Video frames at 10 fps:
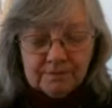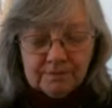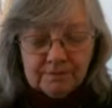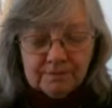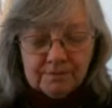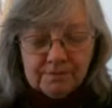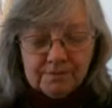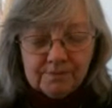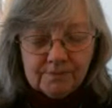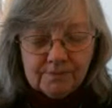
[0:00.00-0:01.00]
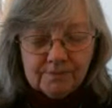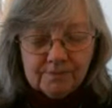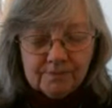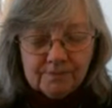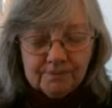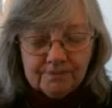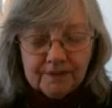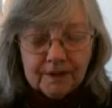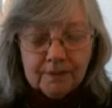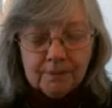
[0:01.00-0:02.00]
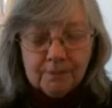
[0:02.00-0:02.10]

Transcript: Nobody speaks.